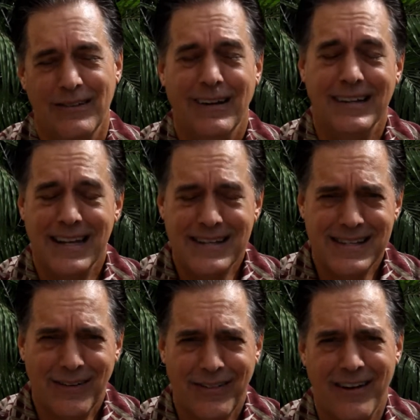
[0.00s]
Well, it does
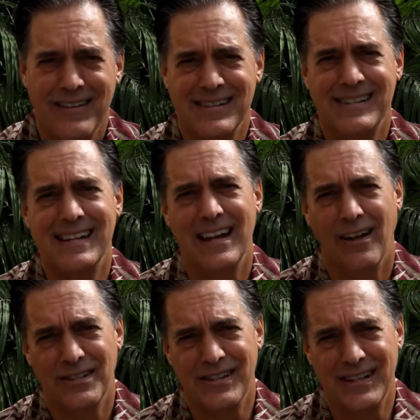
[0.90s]
deal with artists, it
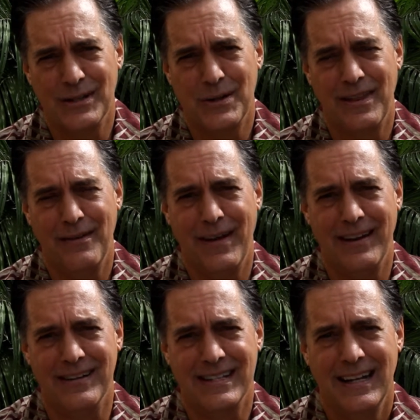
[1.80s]
also deals with
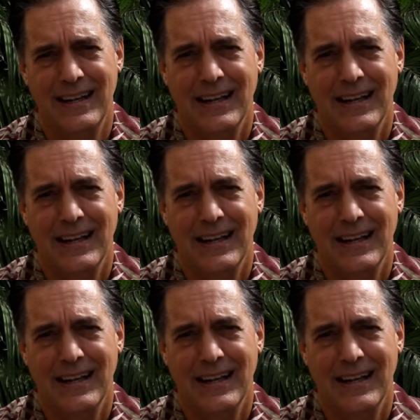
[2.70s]
inventors.